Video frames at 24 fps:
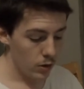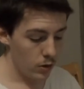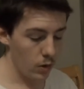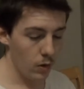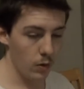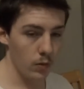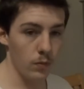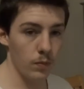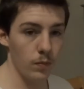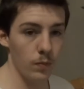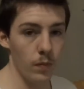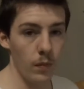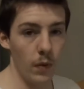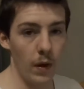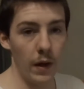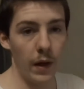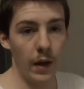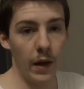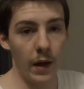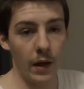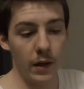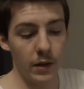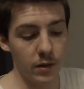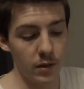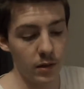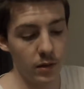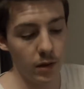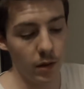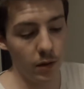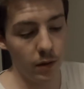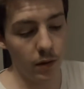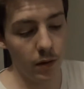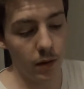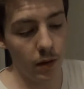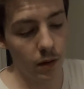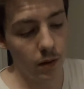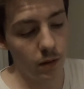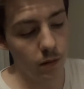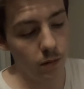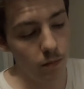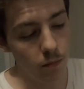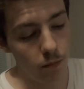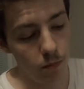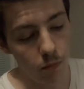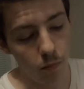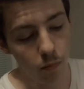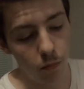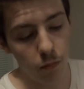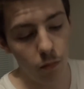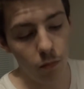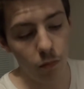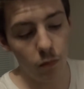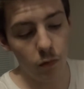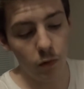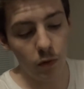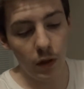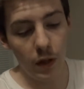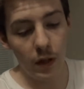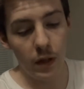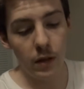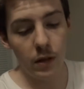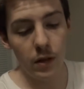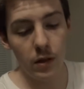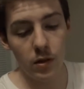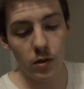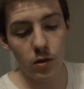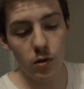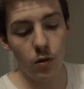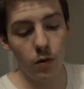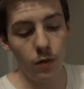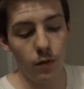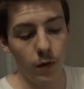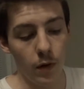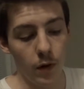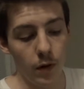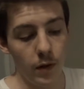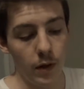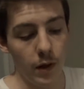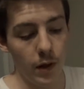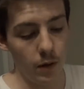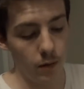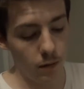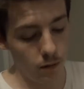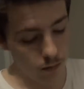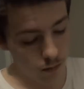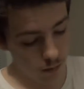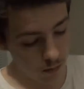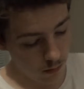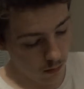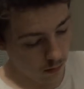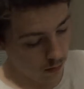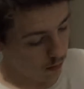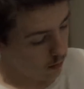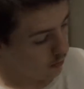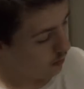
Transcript: So I accidentally leaned this too far down.